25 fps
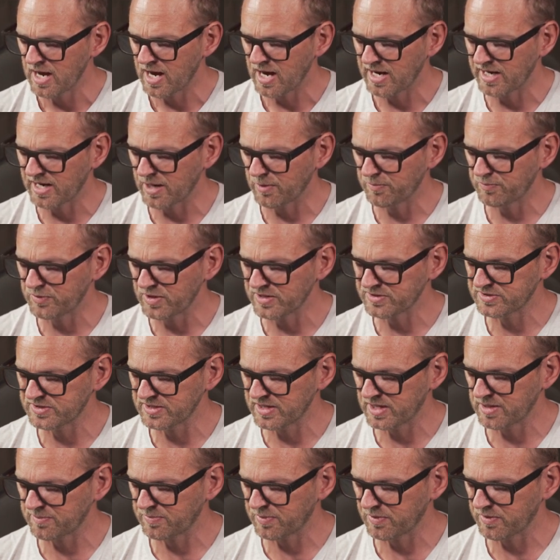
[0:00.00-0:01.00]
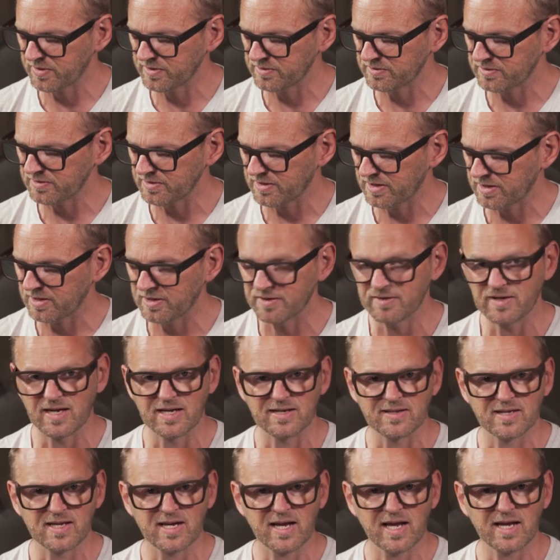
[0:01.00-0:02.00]
I now press the in point uh,
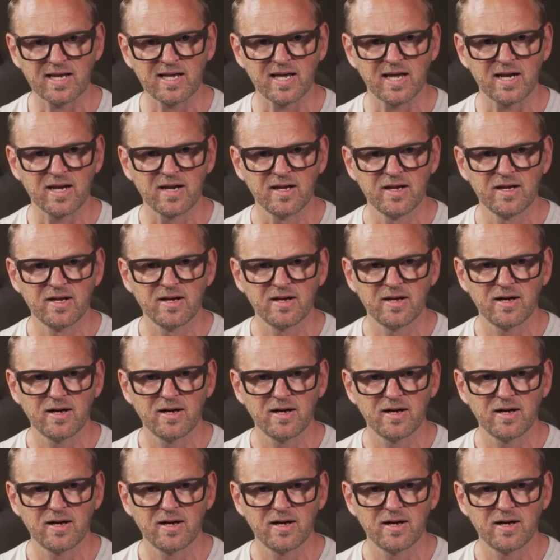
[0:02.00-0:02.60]
and then I can